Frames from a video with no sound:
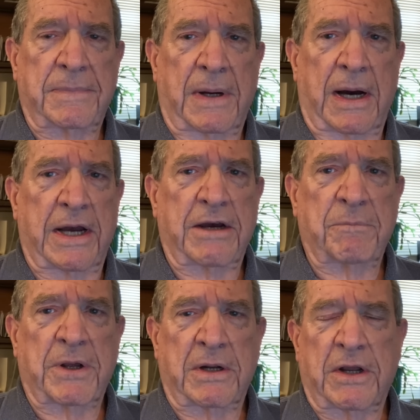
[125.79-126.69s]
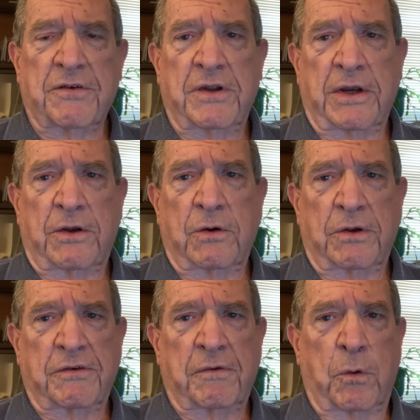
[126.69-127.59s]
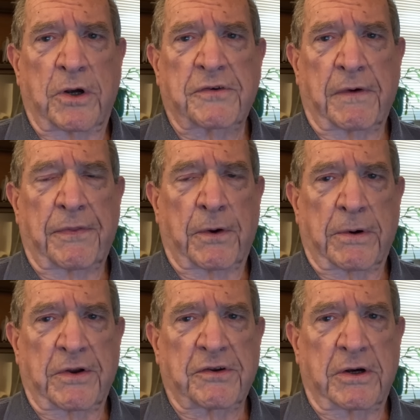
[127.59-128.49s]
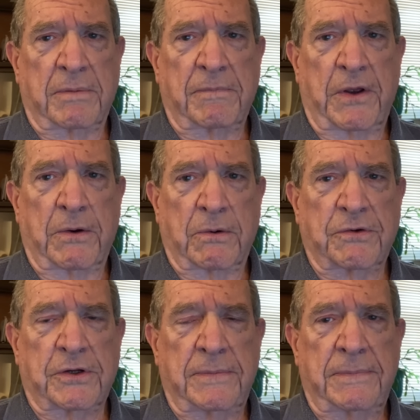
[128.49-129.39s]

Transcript: I have been listening to His voice for 30-some years.